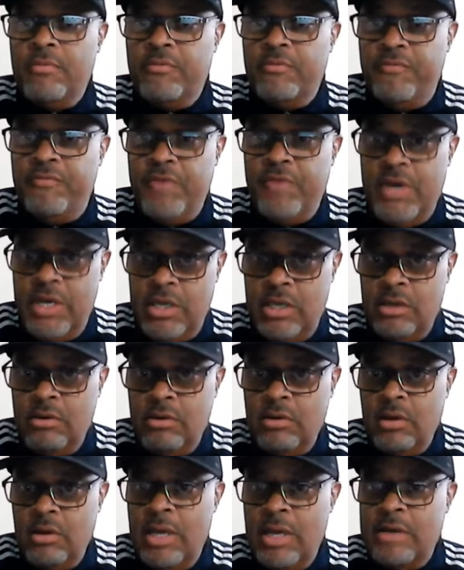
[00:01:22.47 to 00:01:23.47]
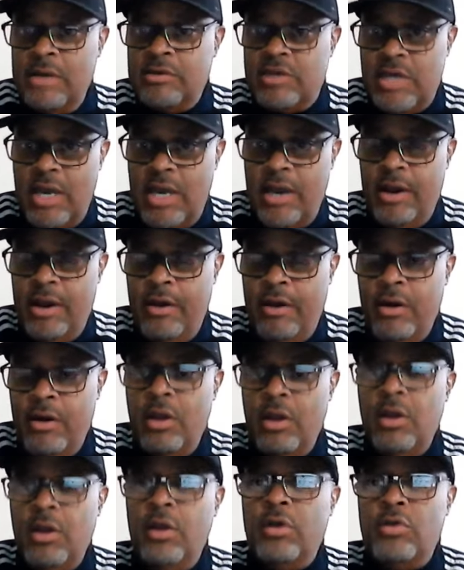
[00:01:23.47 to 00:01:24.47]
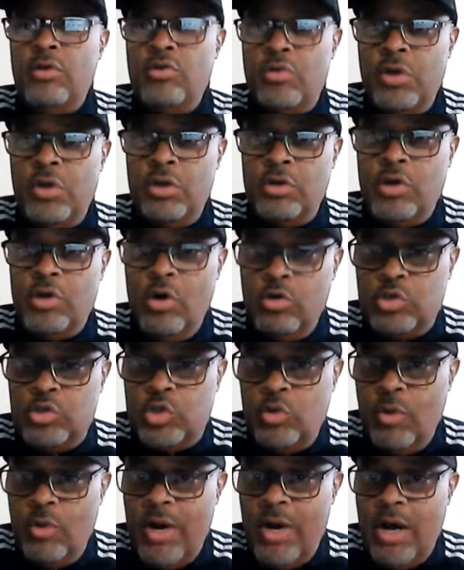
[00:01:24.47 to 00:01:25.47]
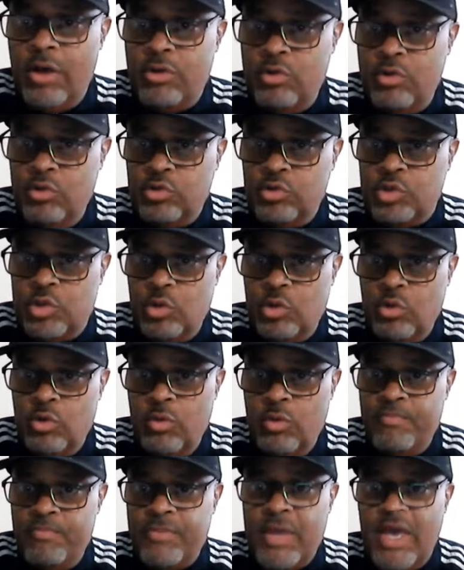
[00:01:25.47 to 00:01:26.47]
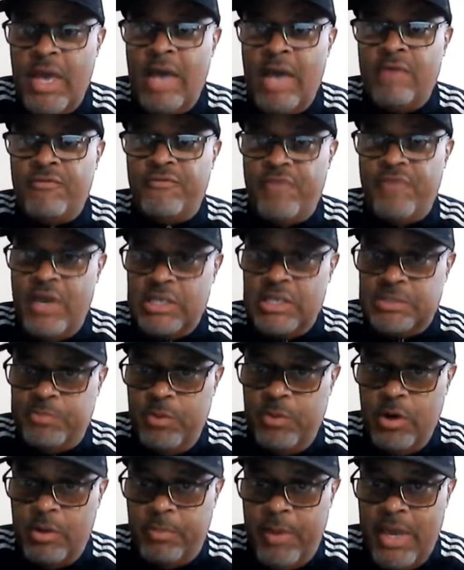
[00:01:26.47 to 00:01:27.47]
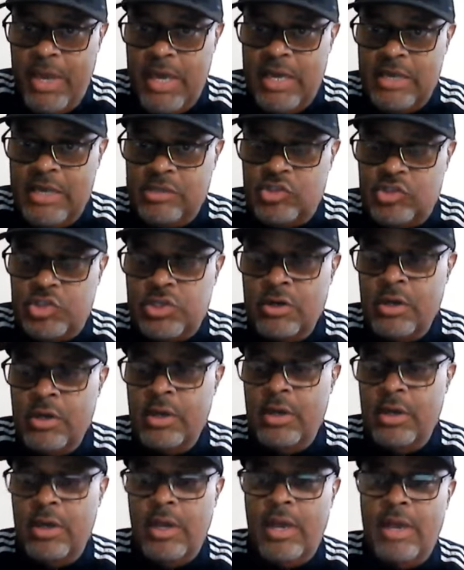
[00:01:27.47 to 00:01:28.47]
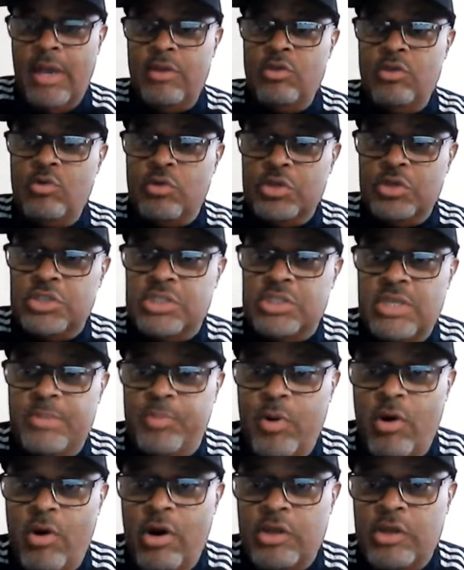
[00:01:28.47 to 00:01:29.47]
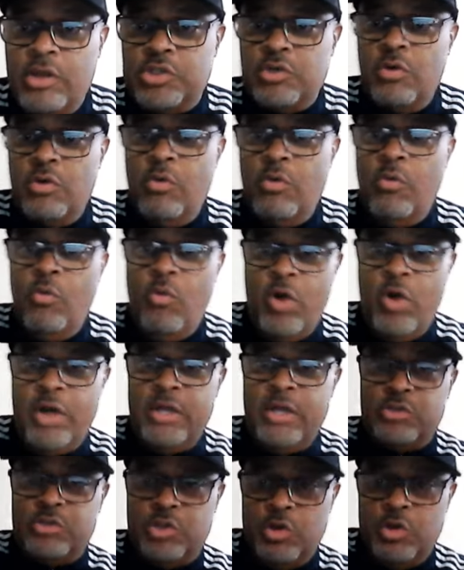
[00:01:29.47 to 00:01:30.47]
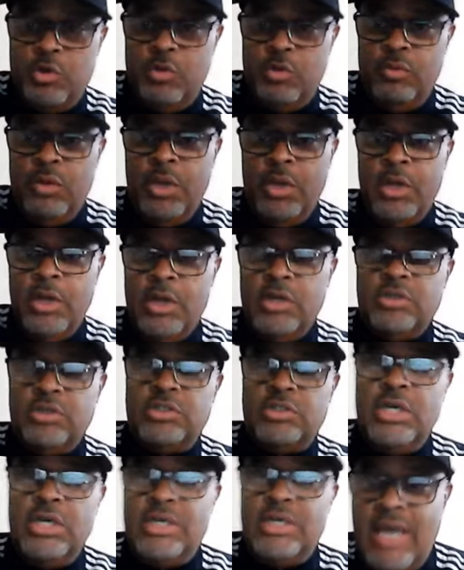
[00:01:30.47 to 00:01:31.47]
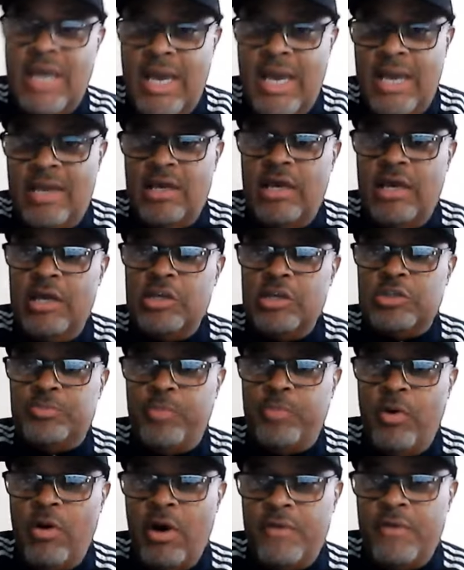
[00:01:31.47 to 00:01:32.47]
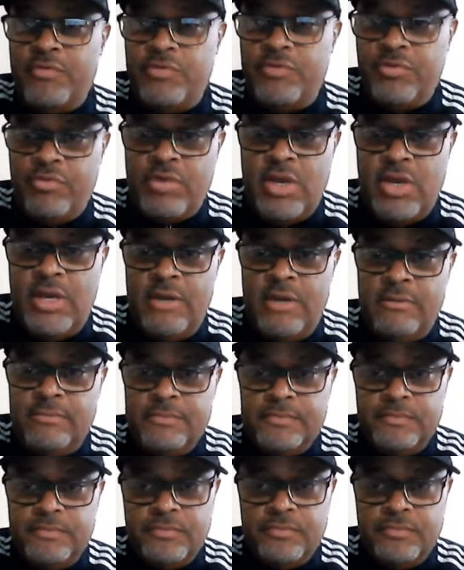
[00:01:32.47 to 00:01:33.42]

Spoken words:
feeding and care. You can go to our YouTube and Facebook page and you can see parts 1 and 2. Today is part 3,